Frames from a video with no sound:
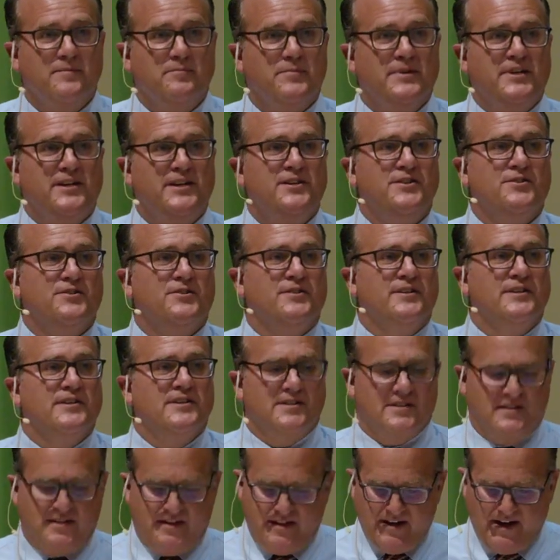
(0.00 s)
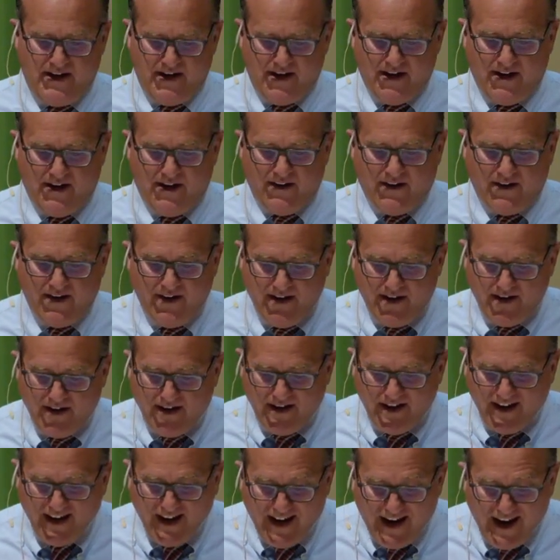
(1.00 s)
Peter is there
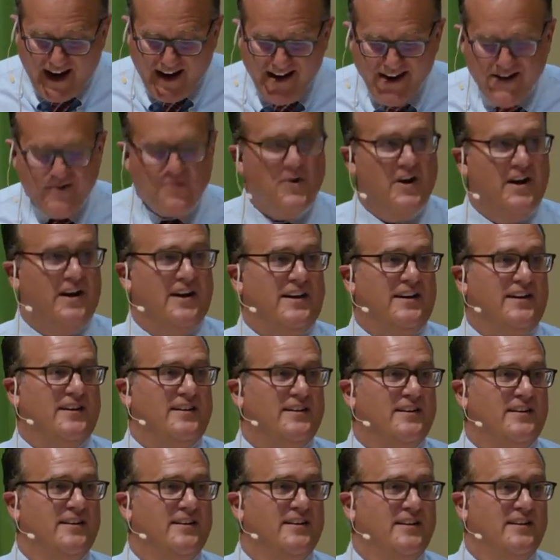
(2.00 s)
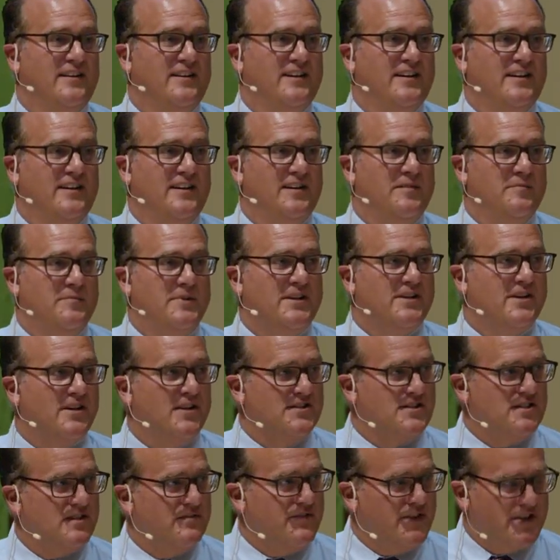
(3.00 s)
anyway
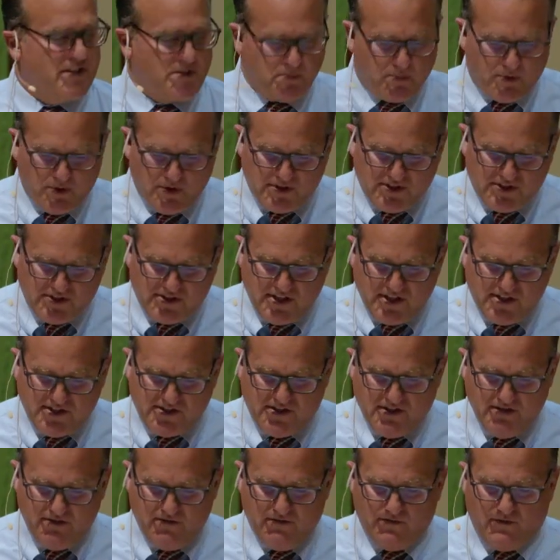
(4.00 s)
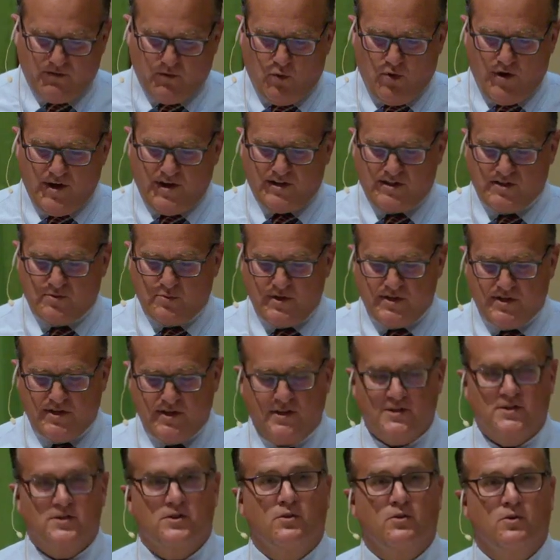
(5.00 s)
because of this persistent voice which
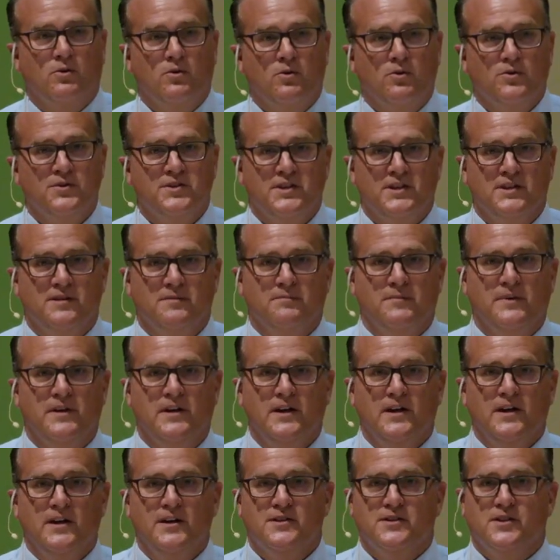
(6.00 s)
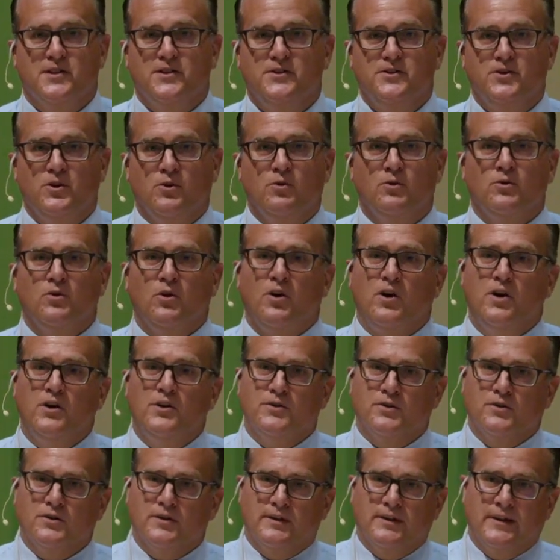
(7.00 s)
has told him to no
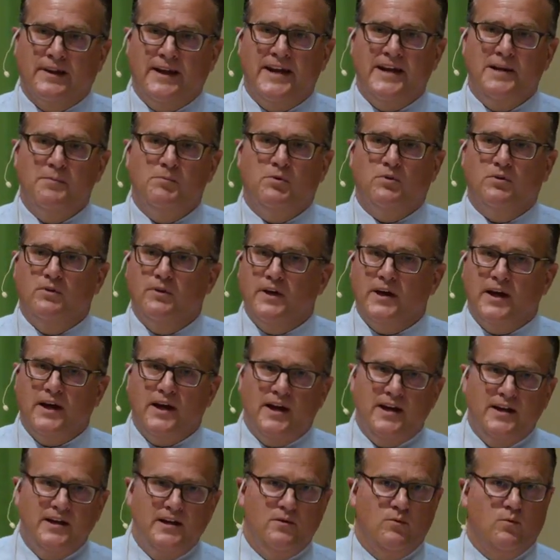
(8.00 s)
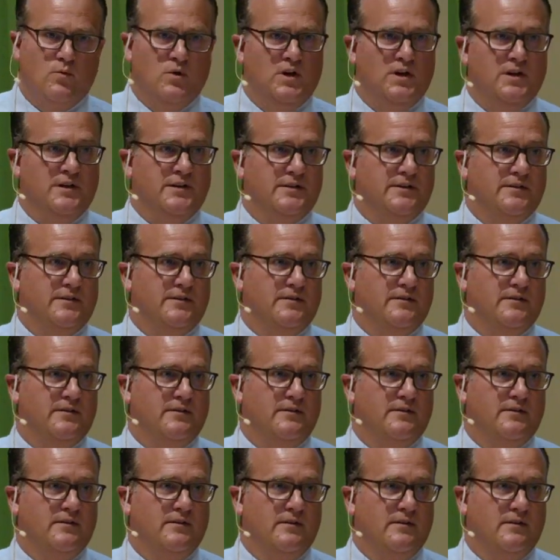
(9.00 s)
longer label anyone
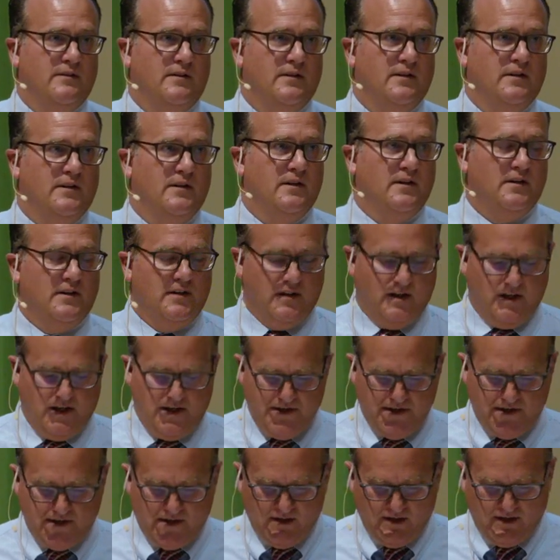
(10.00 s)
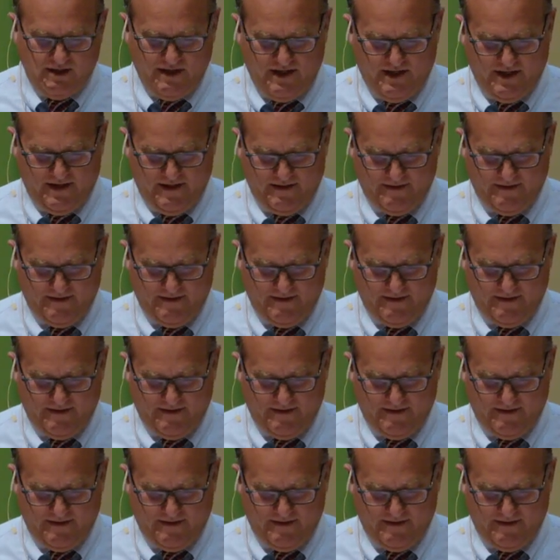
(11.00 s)
unclean.